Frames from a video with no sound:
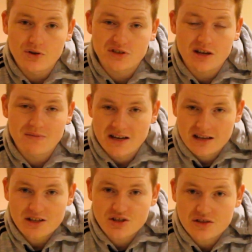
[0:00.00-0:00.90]
So
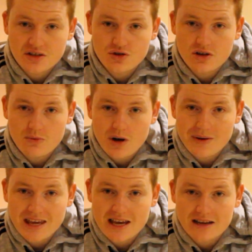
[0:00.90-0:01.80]
let's just enjoy it while
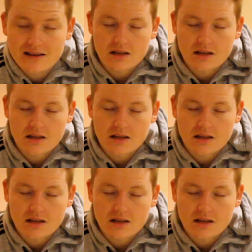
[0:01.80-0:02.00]
we can.